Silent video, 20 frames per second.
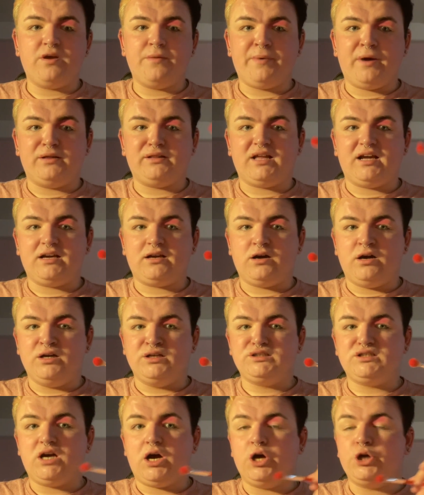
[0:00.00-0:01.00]
about that,
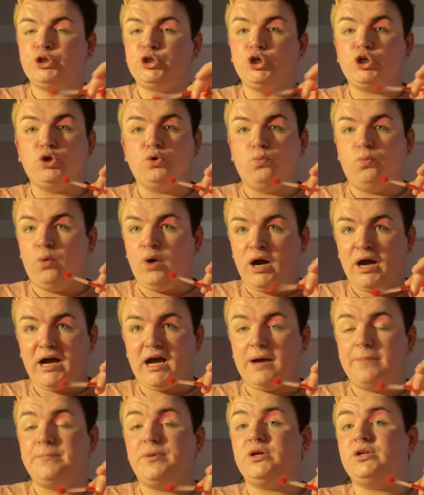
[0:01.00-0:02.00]
guys. I don't know what
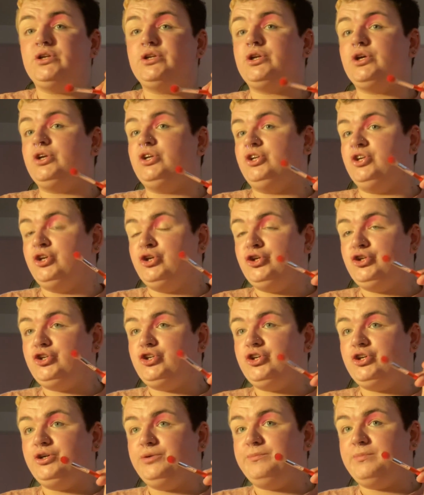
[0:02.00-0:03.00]
happened.
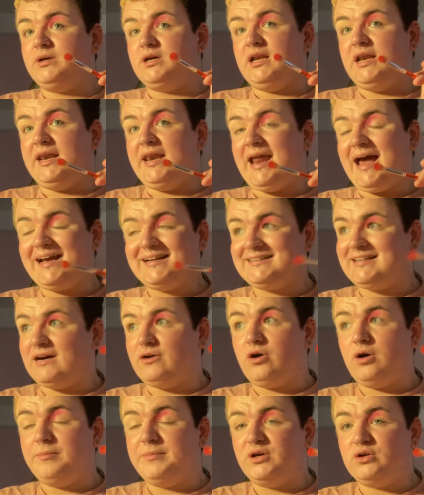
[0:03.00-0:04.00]
YouTube lagged
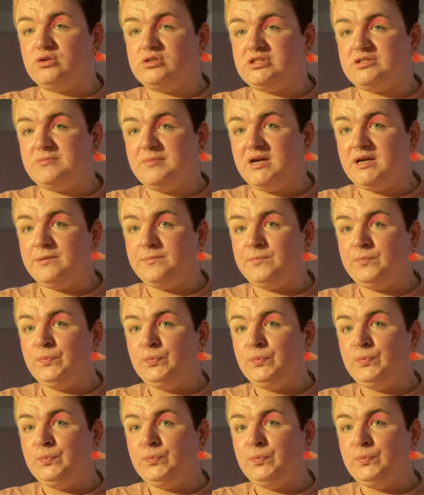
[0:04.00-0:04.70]
out on me or something.